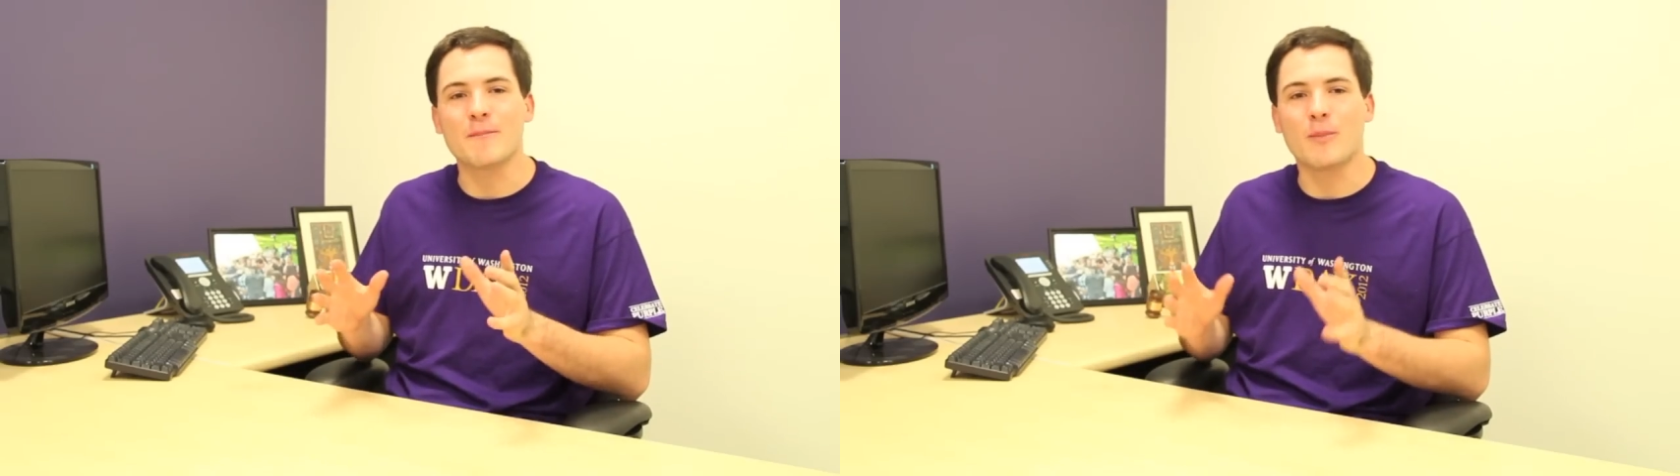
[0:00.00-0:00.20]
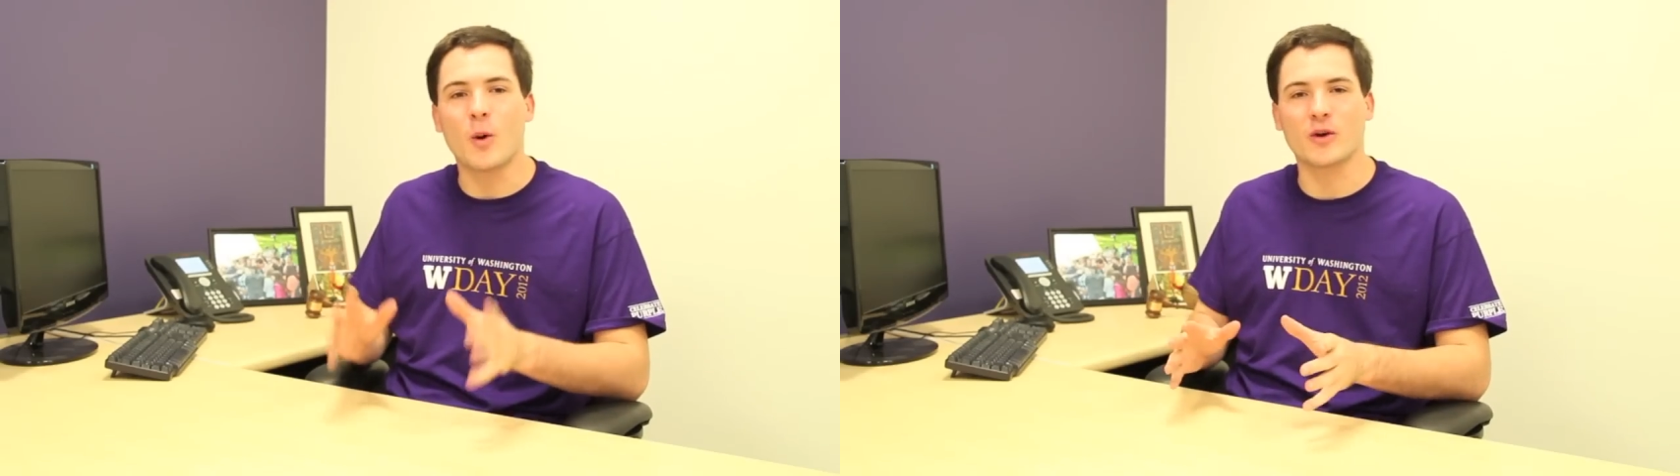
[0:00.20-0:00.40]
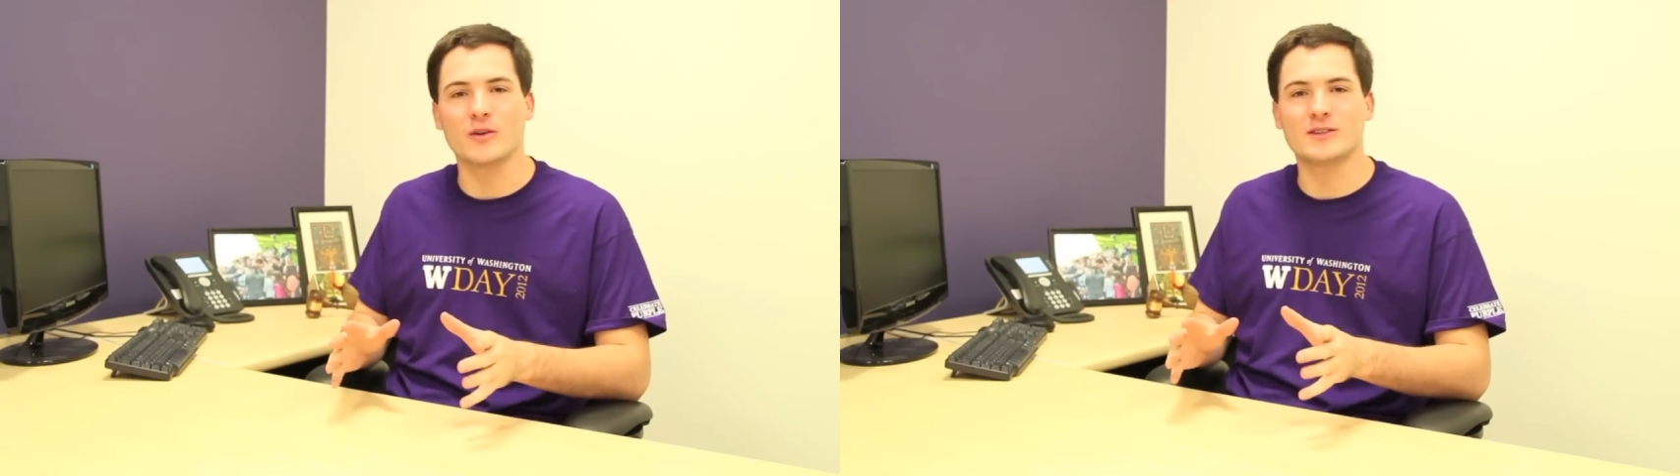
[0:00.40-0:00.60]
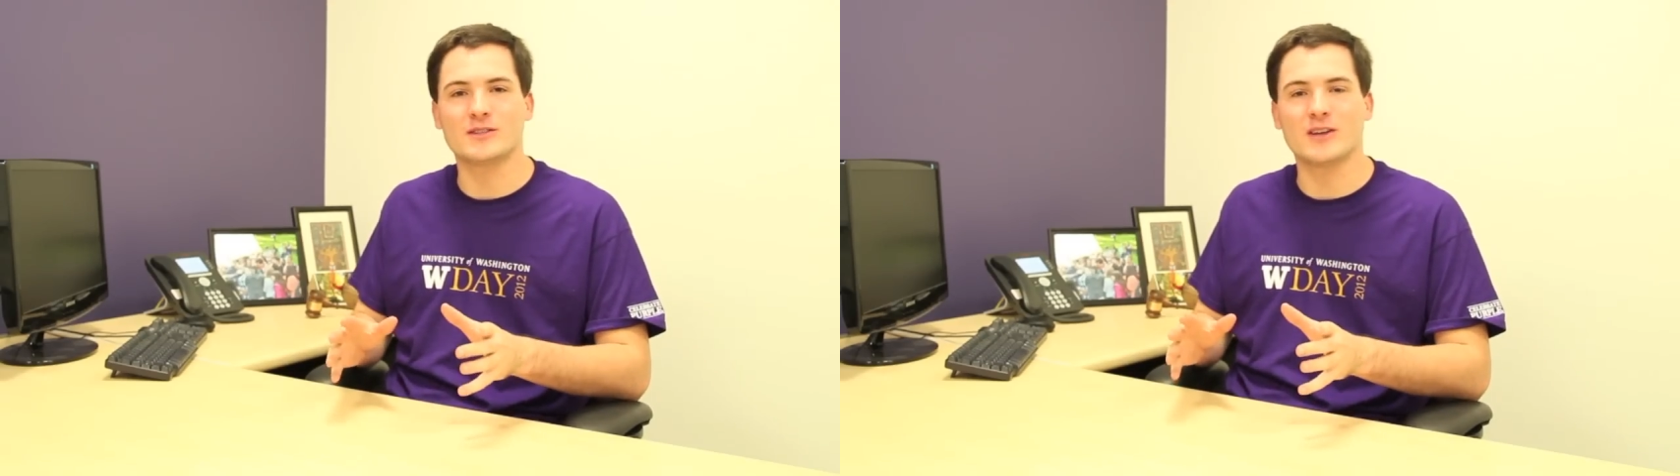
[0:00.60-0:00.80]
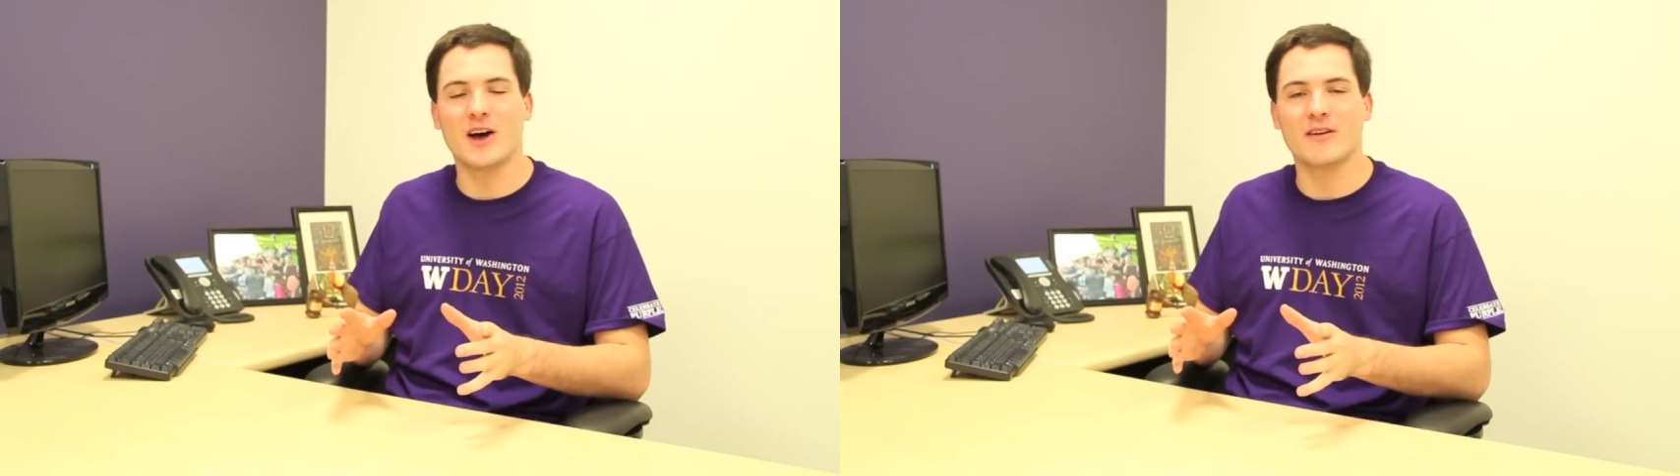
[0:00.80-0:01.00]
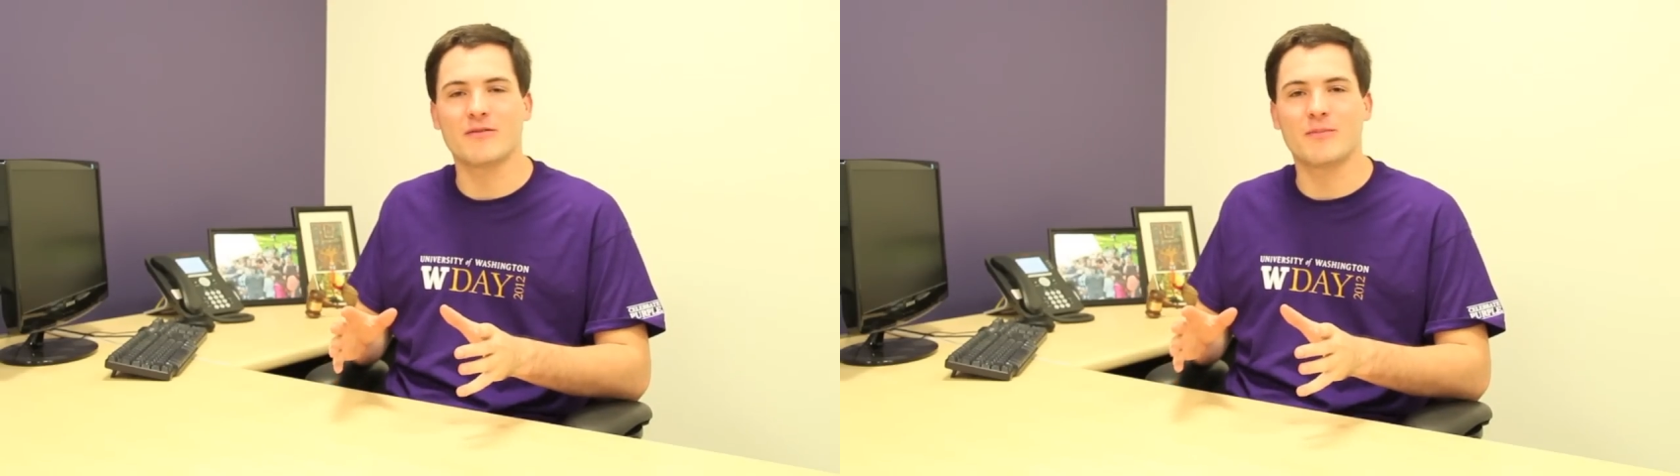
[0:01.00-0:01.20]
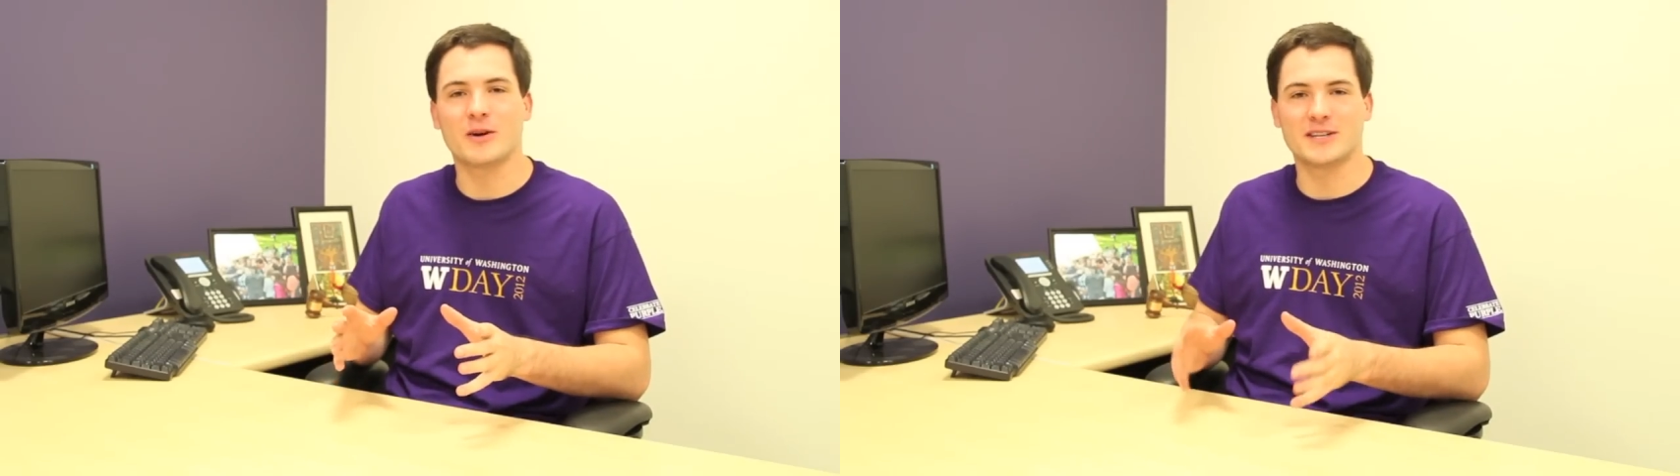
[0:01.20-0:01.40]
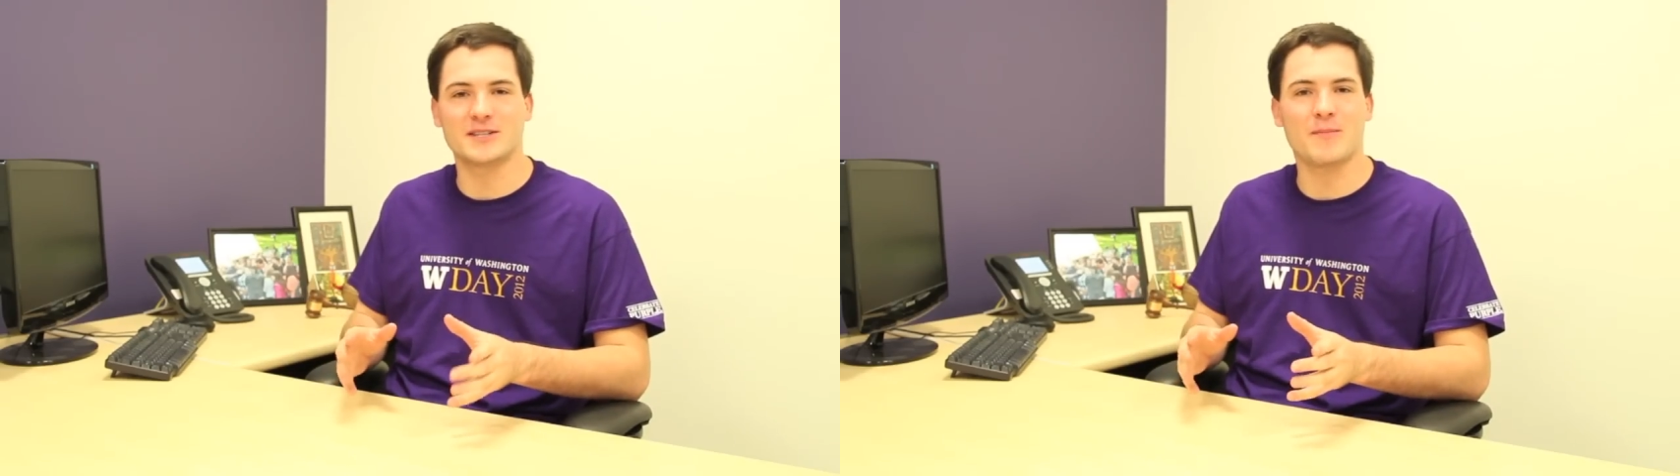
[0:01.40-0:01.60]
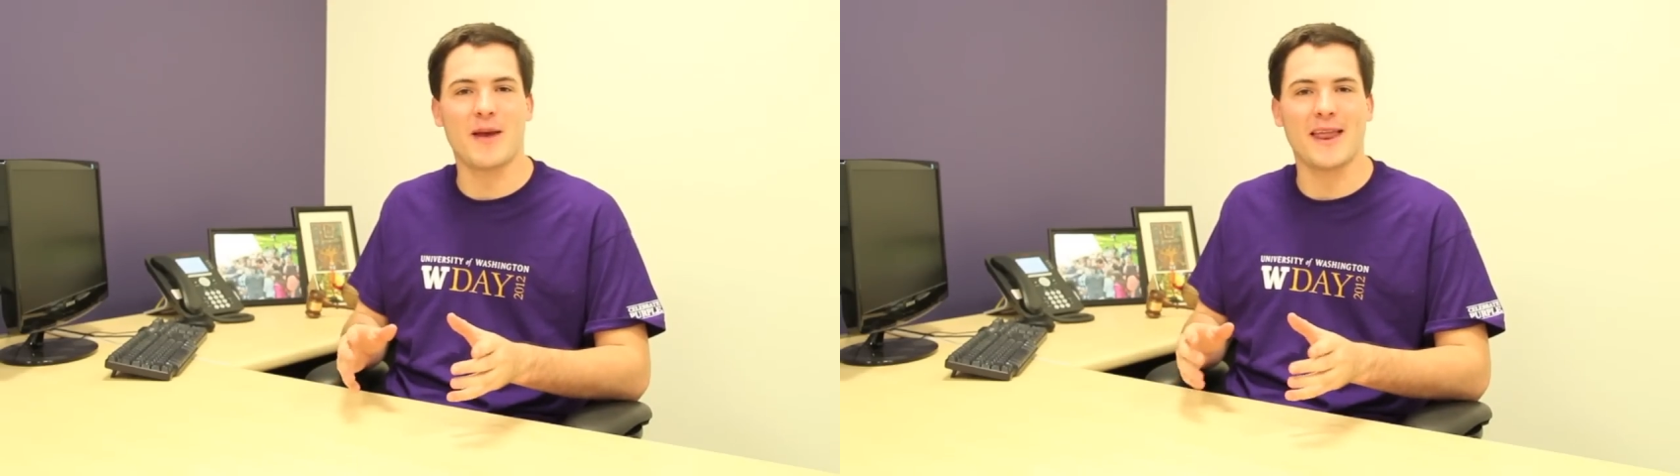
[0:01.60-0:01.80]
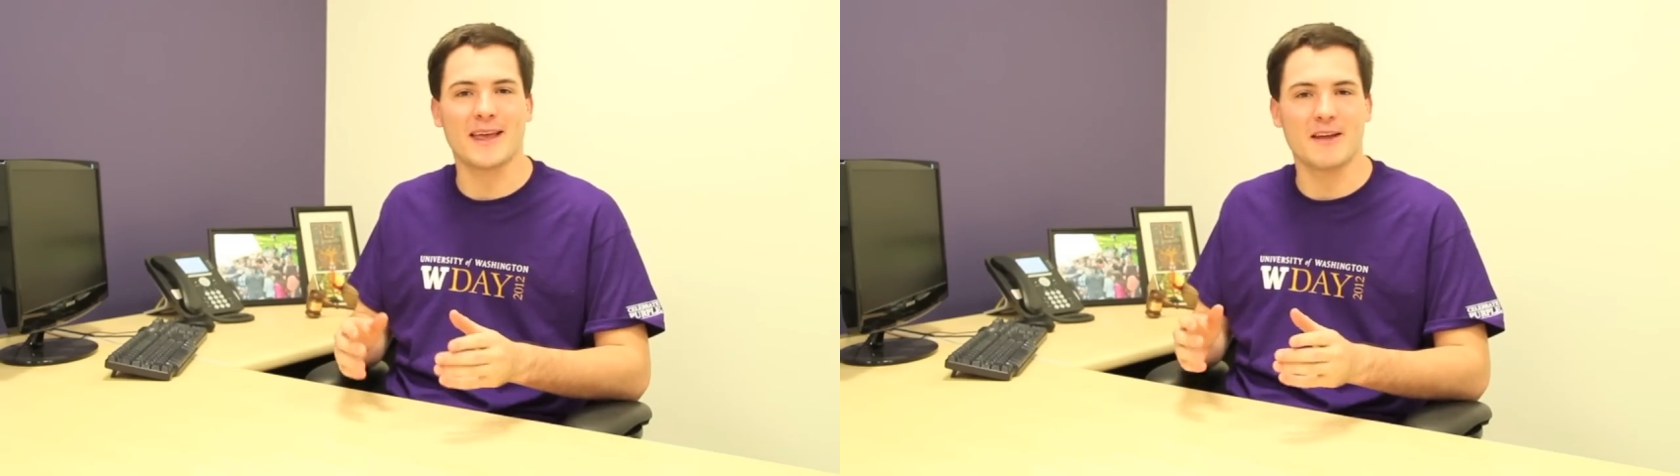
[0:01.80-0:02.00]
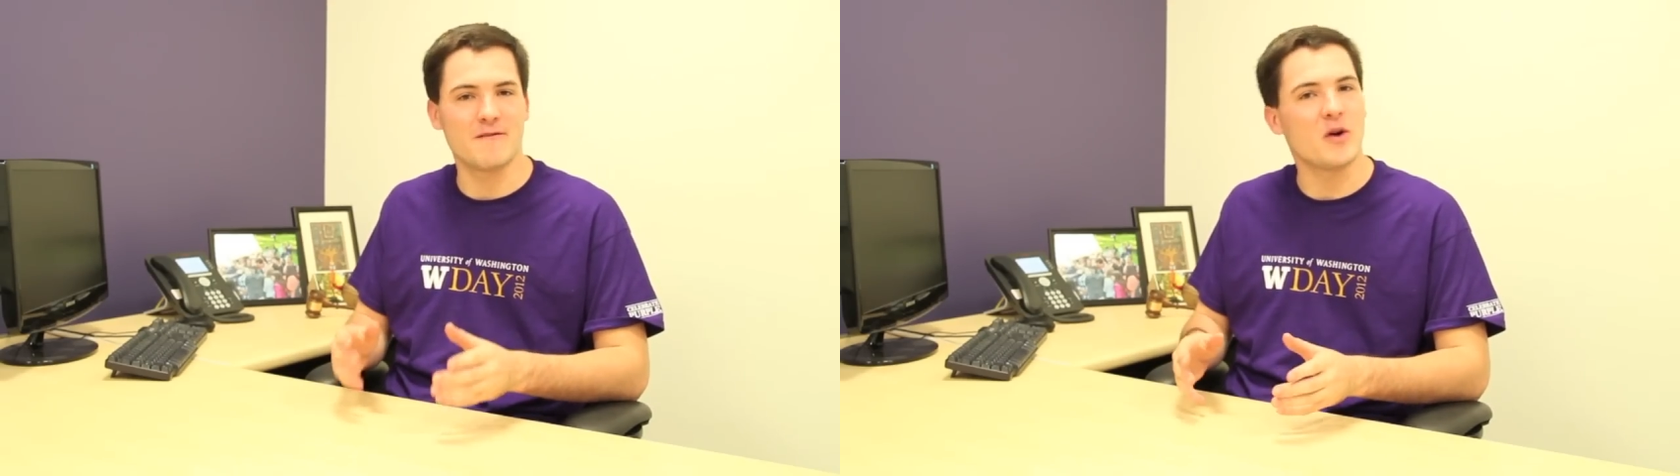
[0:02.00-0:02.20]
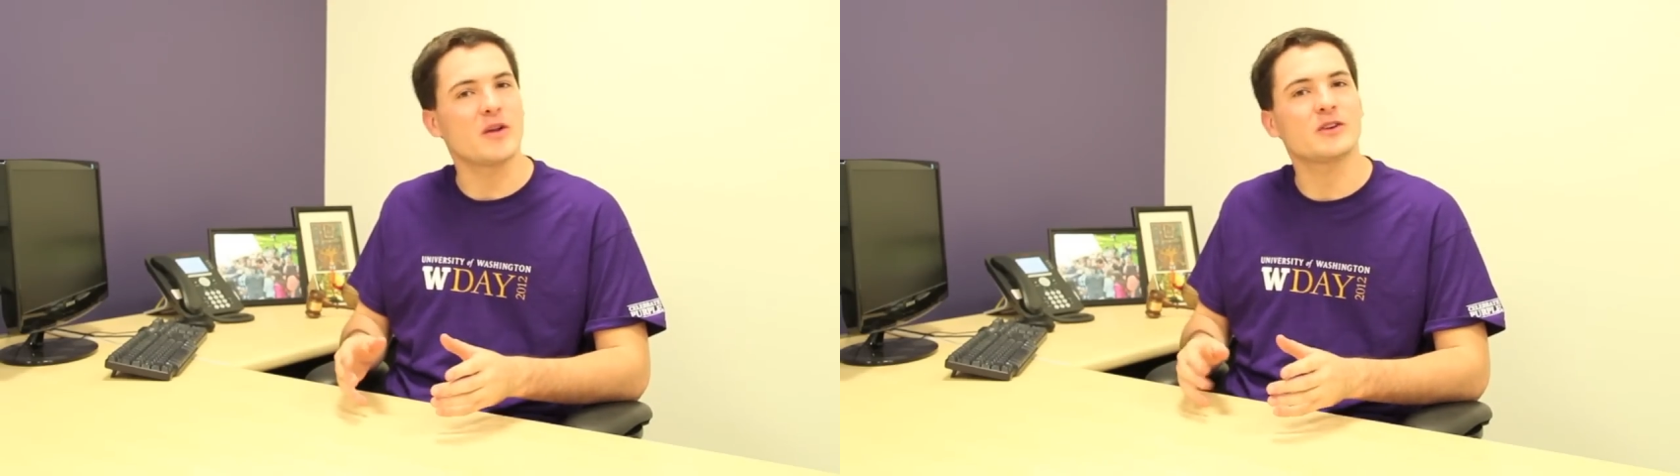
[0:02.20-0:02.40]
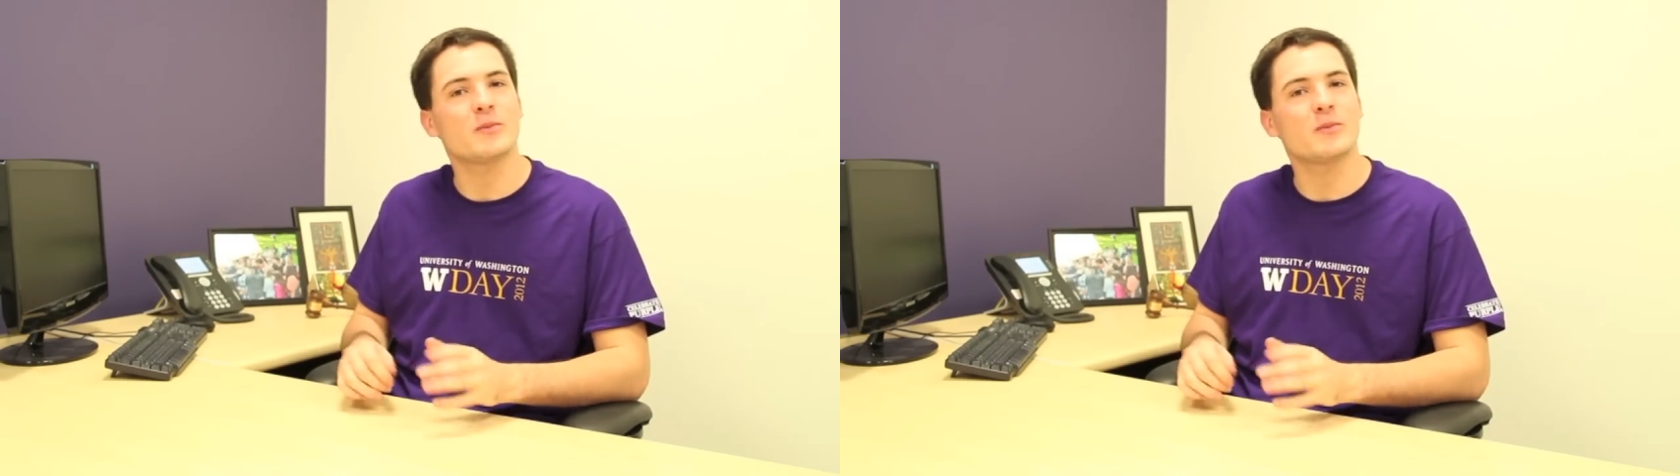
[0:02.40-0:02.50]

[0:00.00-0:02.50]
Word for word: importance of participating and voting